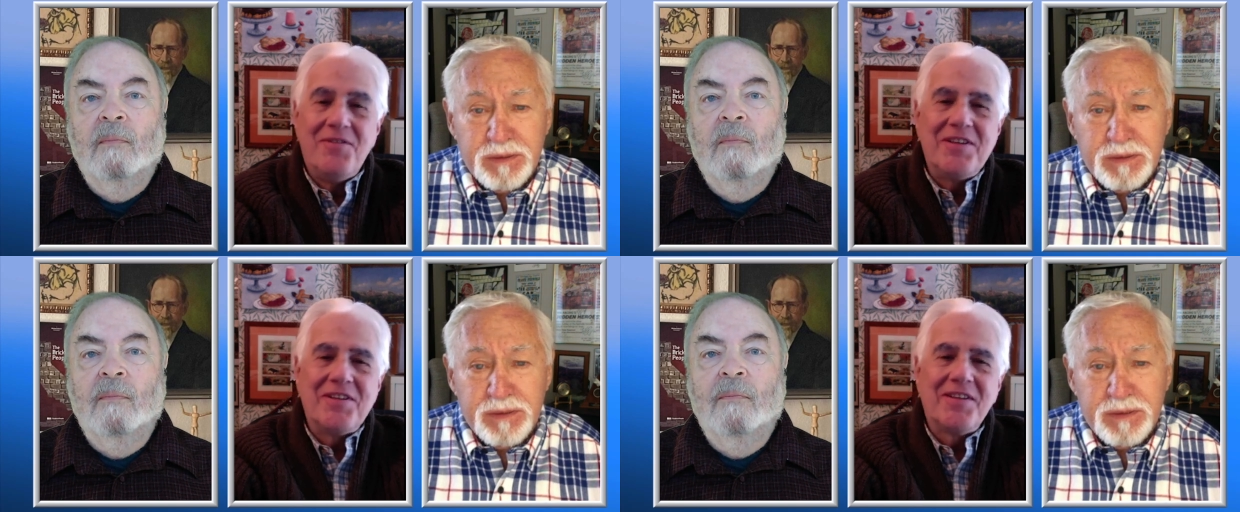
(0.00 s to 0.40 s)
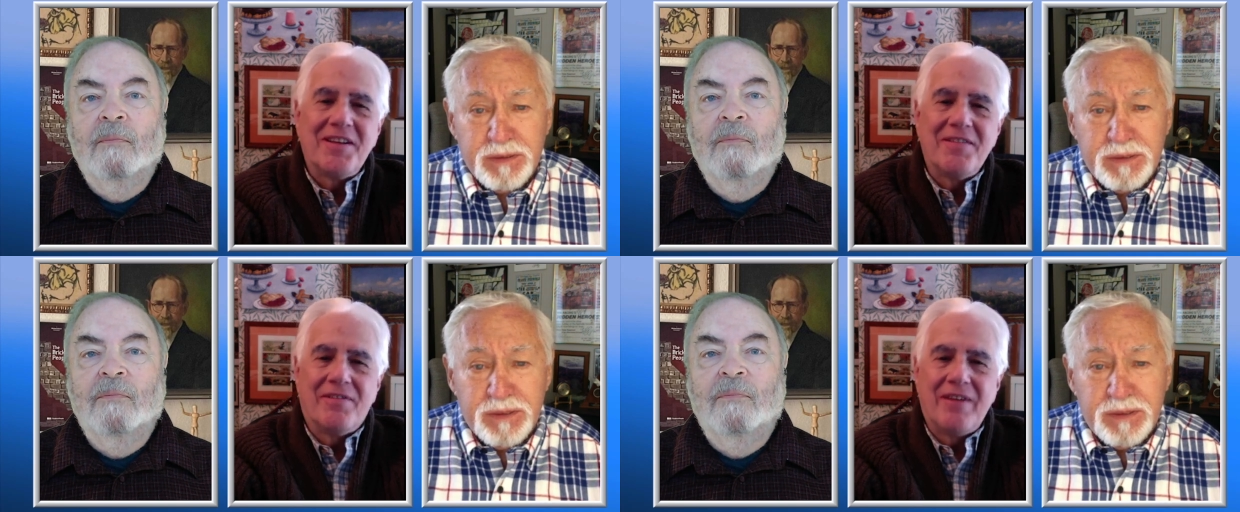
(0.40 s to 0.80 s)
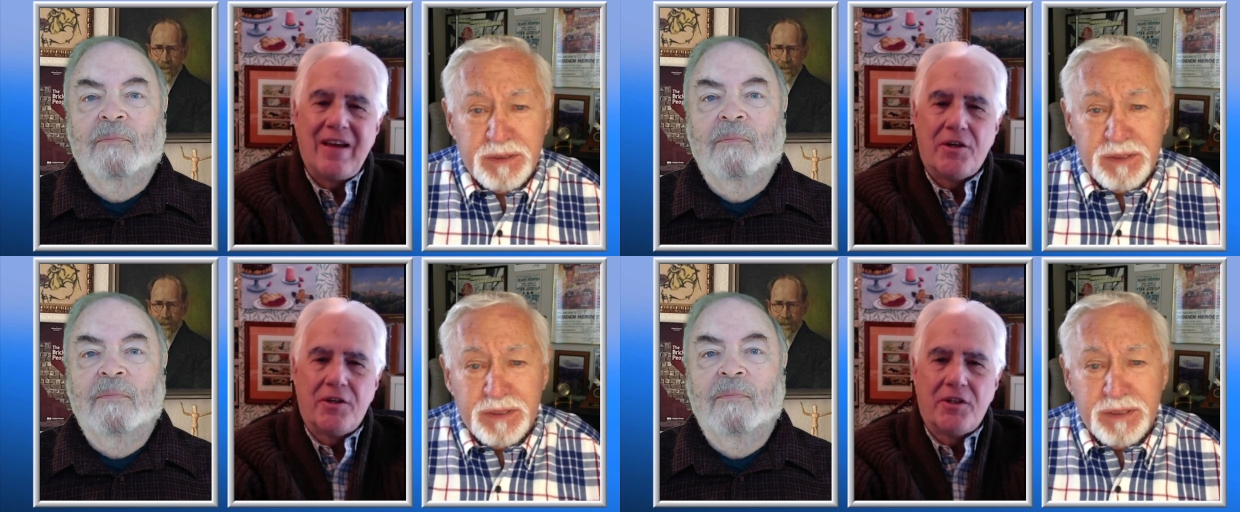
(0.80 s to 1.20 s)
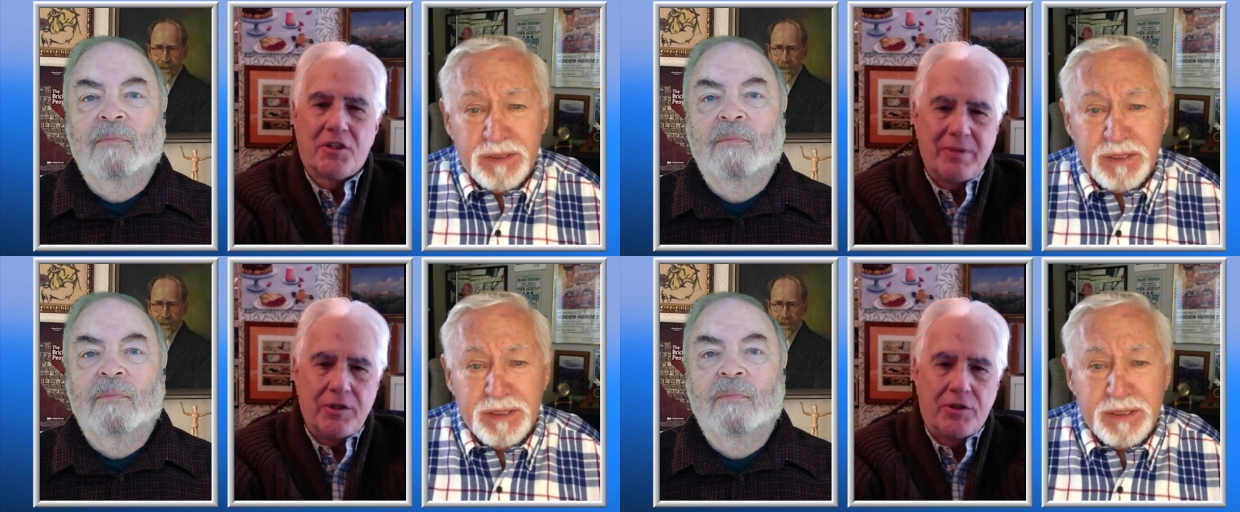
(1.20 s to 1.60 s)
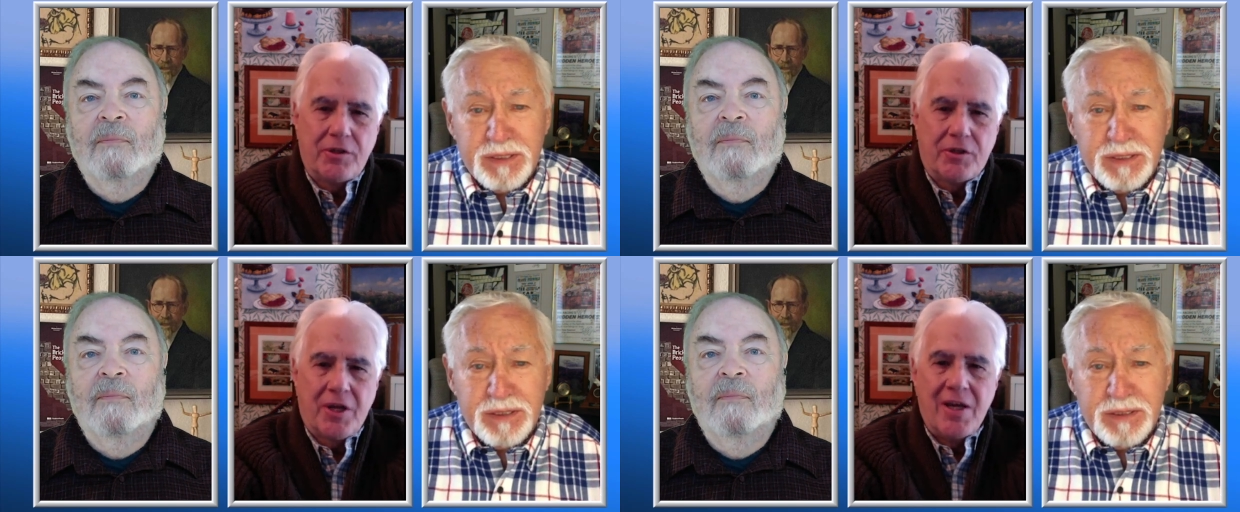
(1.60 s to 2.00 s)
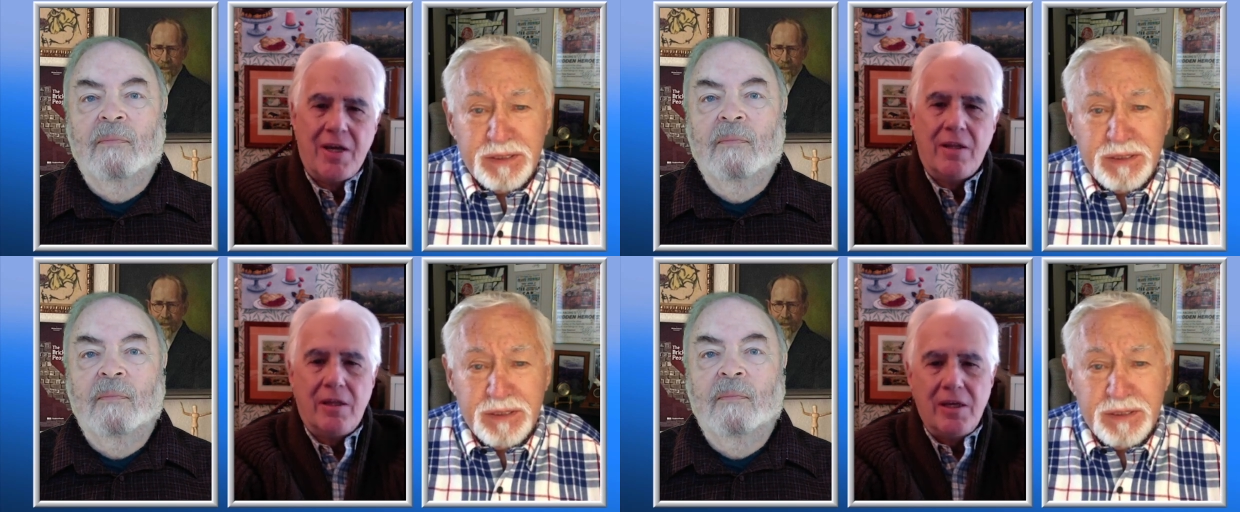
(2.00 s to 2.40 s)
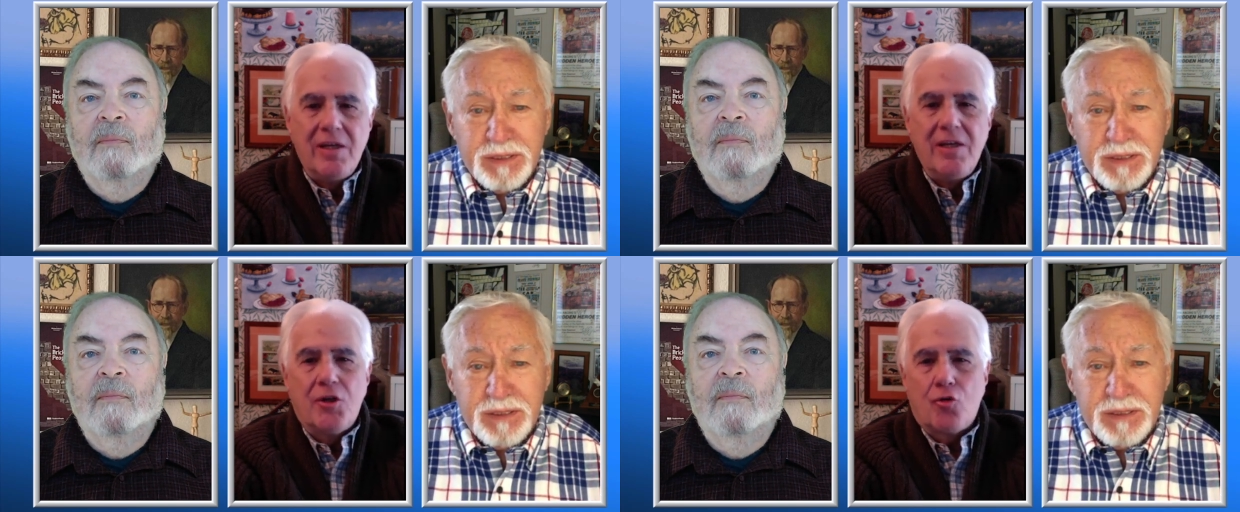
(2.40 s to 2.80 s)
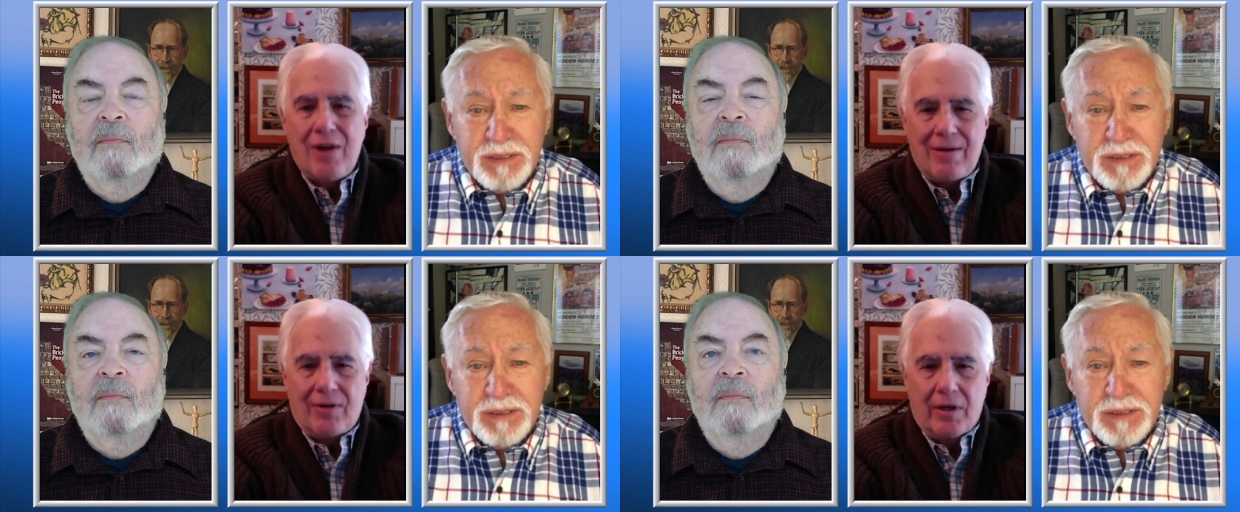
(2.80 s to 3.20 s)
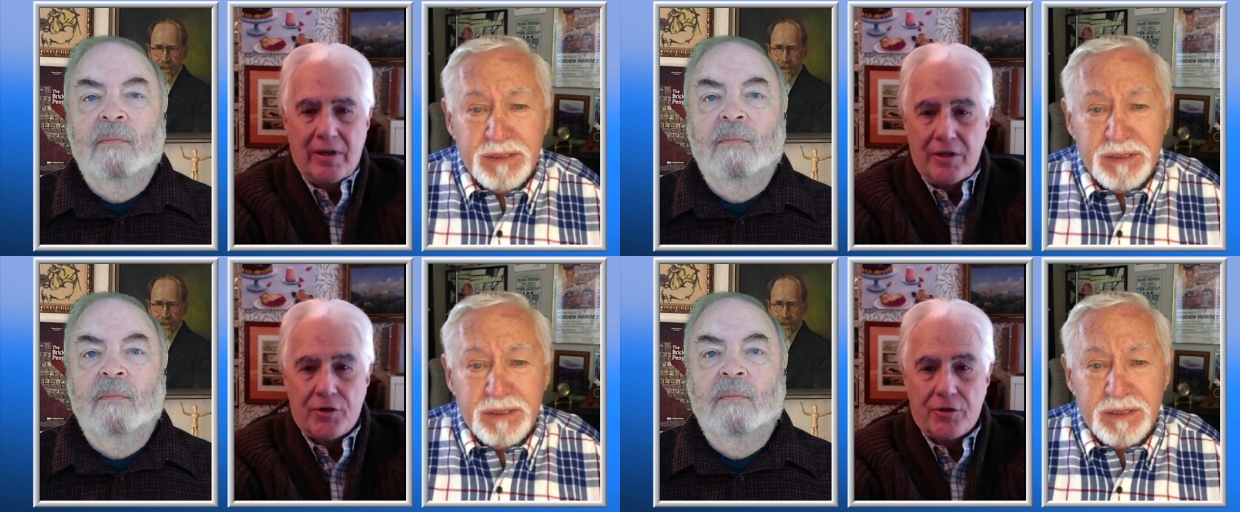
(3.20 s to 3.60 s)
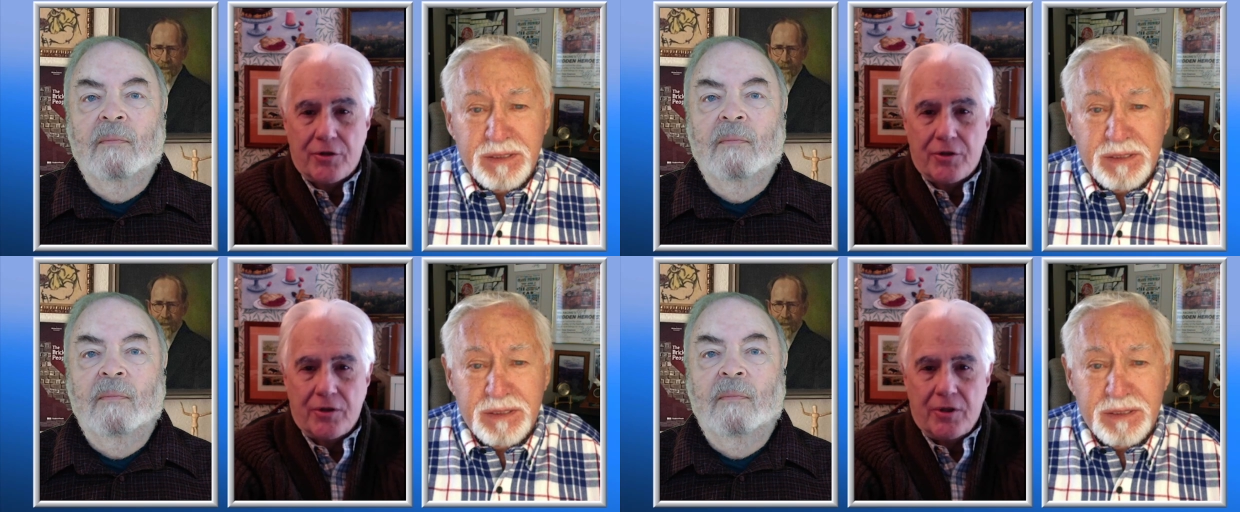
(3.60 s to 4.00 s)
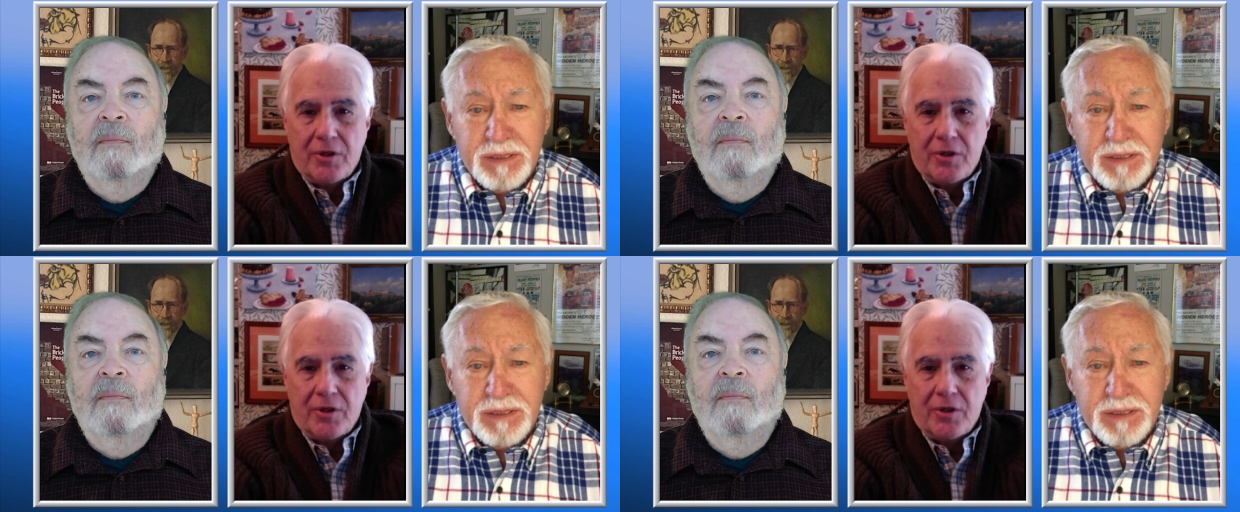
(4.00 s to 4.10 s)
Speaker 1: visit a vanishing species, the travel agent.